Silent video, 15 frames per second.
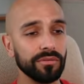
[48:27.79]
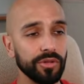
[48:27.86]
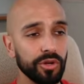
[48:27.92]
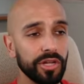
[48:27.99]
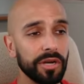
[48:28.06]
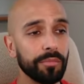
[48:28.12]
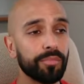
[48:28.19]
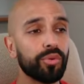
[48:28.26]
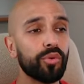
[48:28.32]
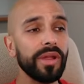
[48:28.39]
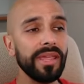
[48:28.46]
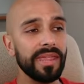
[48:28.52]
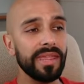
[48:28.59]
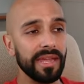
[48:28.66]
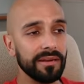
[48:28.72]
You're going to
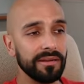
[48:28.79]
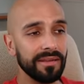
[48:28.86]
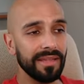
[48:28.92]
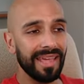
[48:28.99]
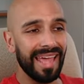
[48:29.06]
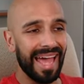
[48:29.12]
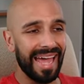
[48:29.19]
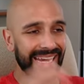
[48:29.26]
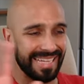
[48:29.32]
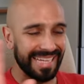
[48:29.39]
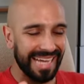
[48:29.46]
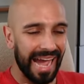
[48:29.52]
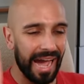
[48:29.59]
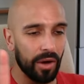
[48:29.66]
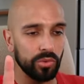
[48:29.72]
breathe in and
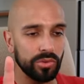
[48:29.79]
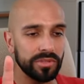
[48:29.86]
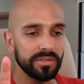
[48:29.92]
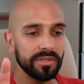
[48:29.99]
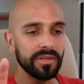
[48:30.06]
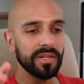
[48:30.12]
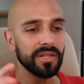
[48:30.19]
count